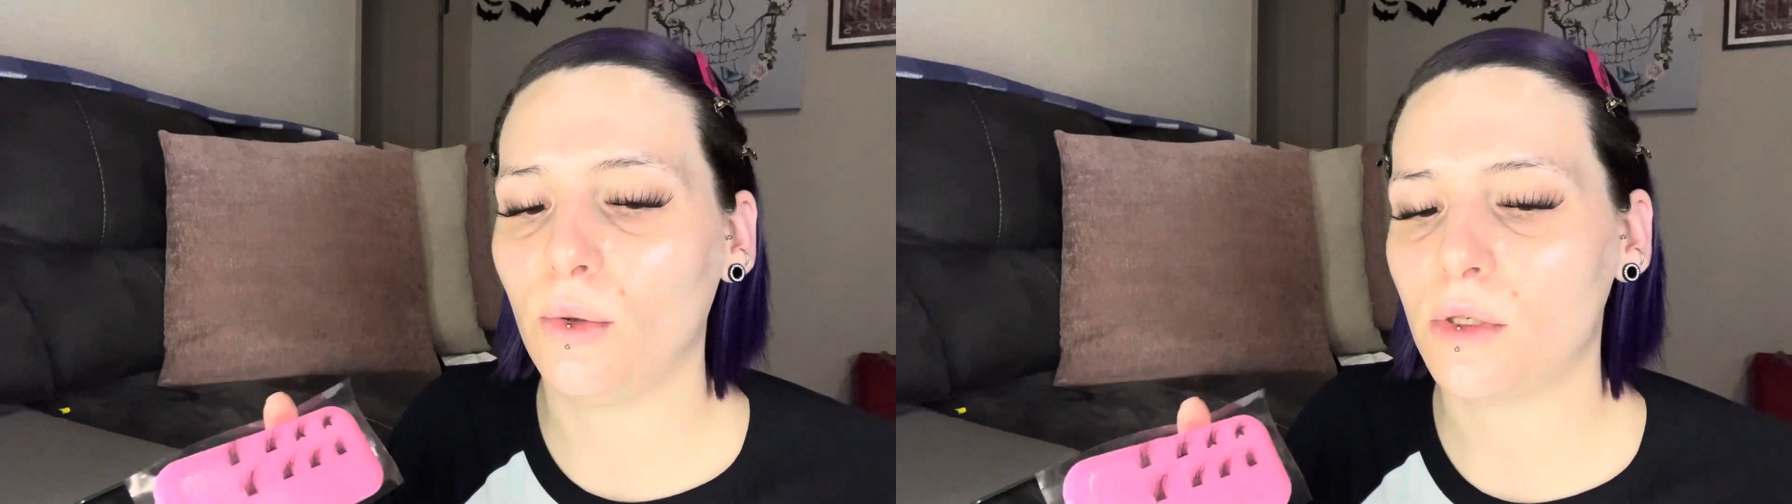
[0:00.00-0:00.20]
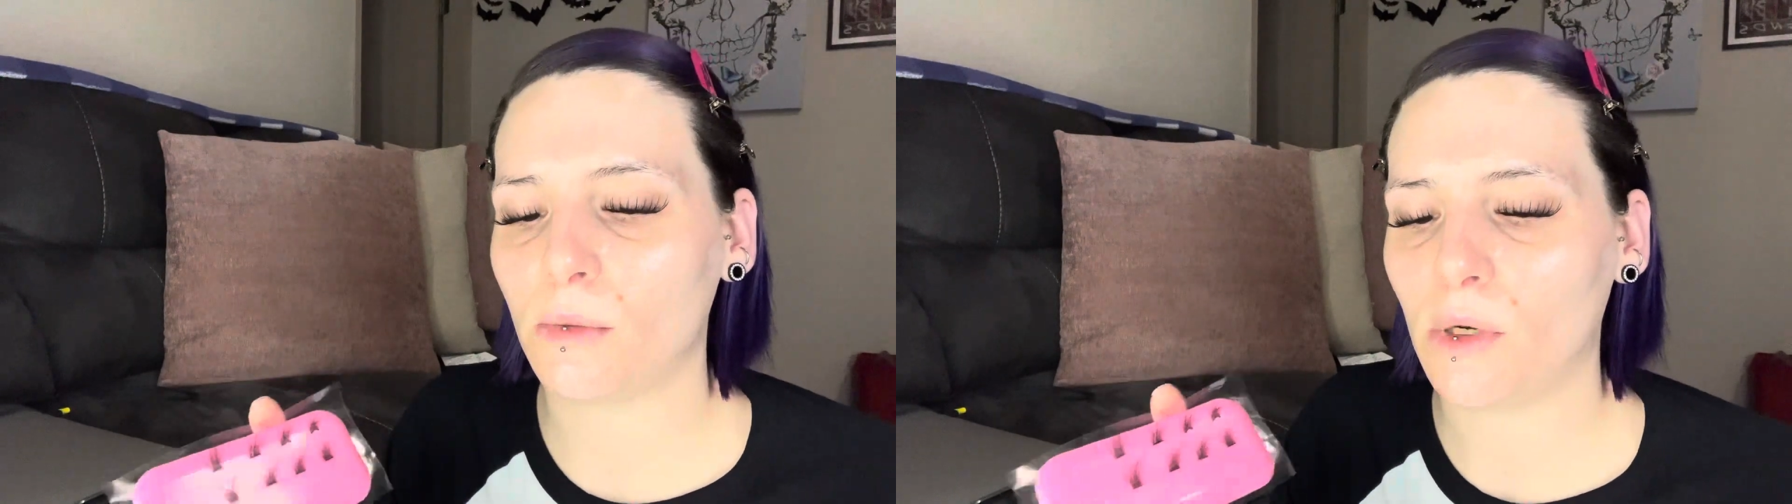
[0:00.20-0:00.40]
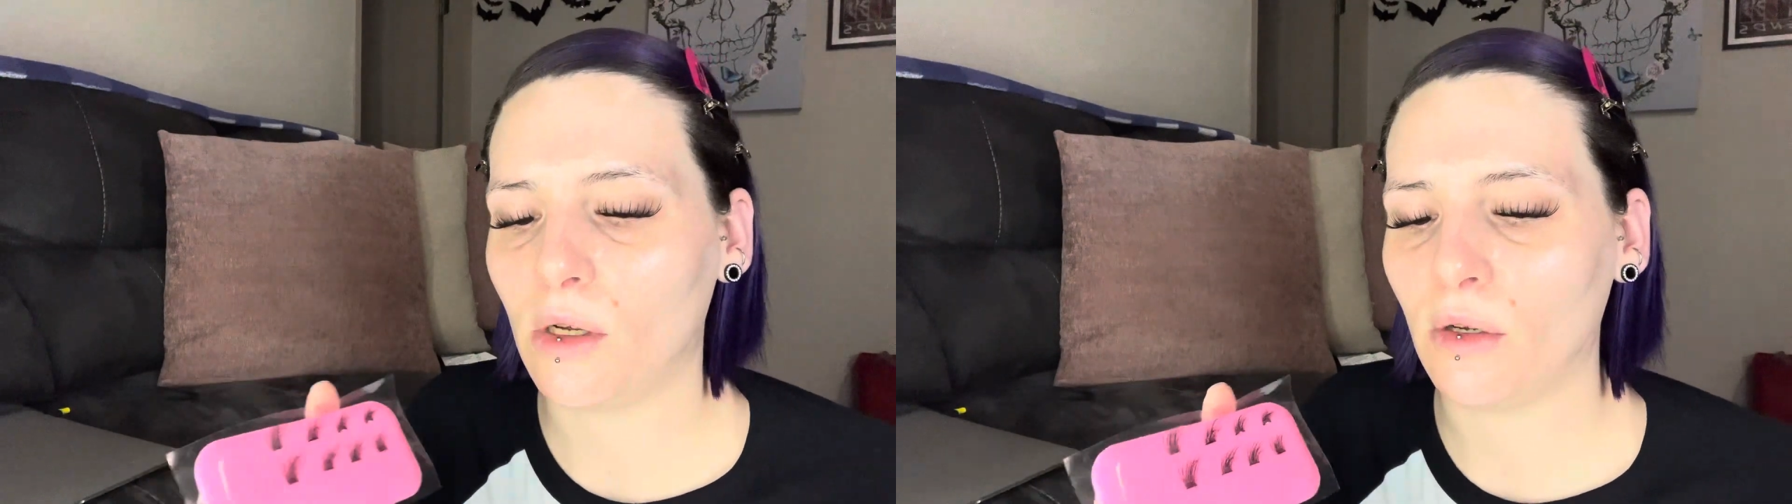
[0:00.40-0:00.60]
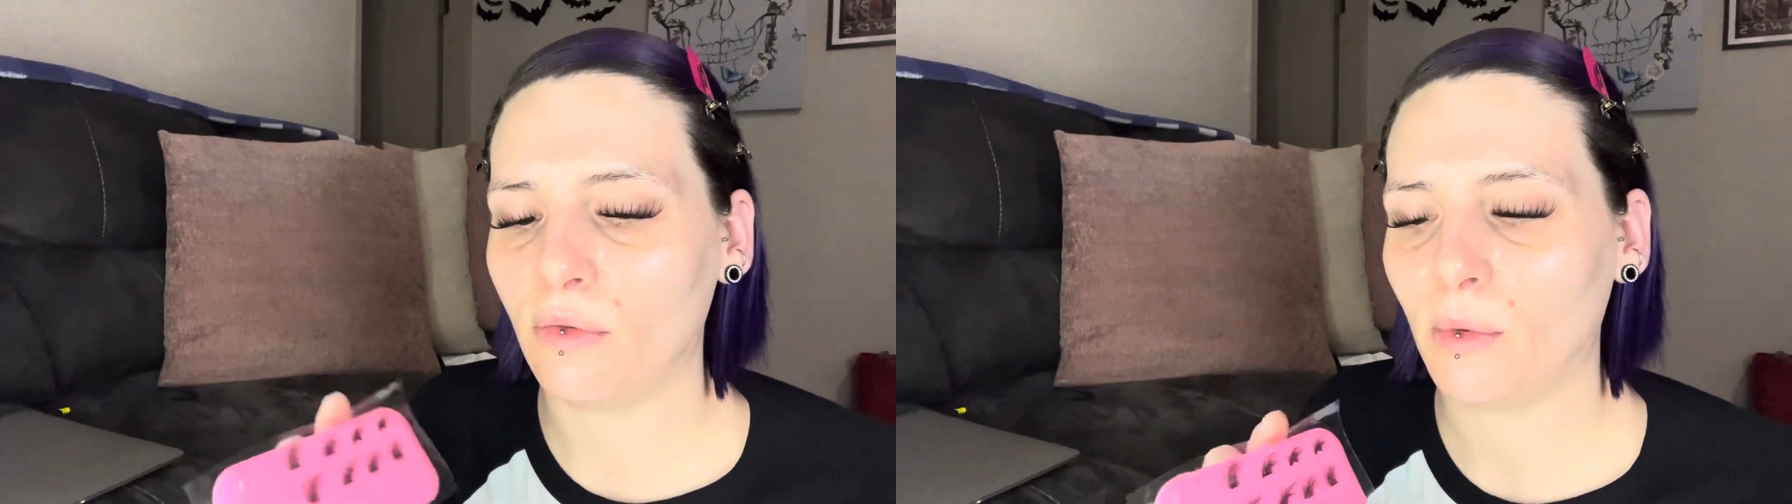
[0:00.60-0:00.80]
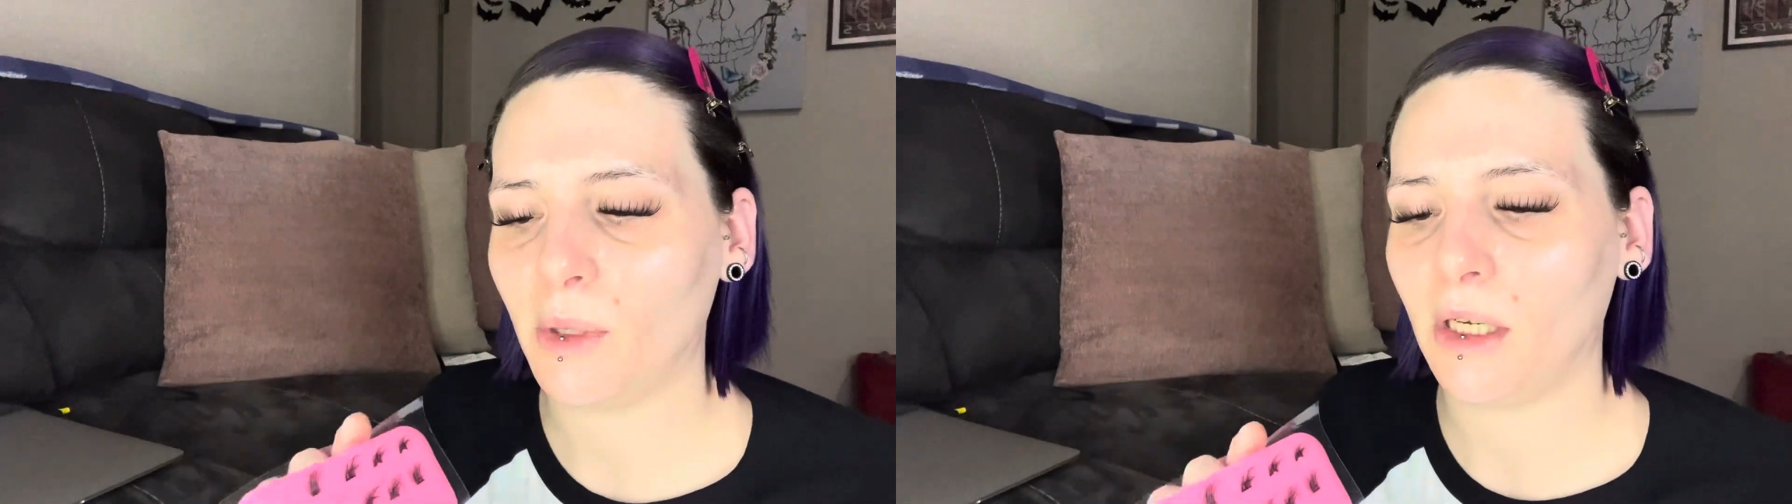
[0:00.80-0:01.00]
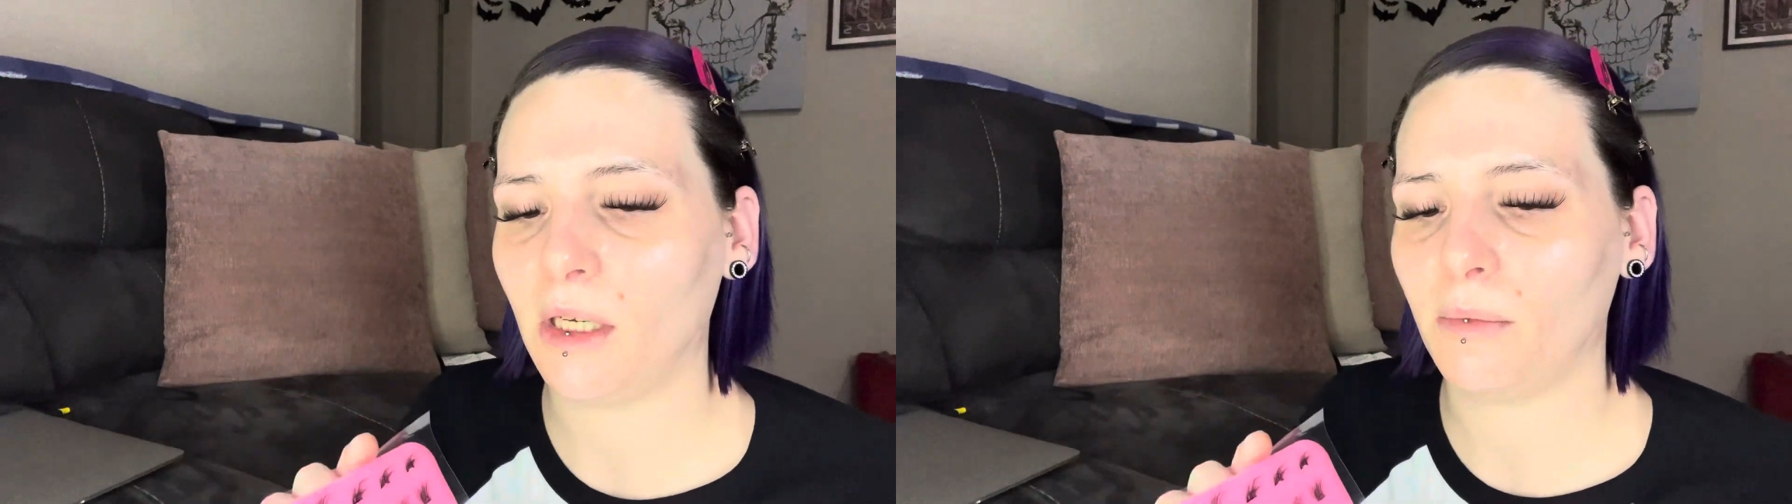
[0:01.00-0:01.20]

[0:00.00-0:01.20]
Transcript: small for me,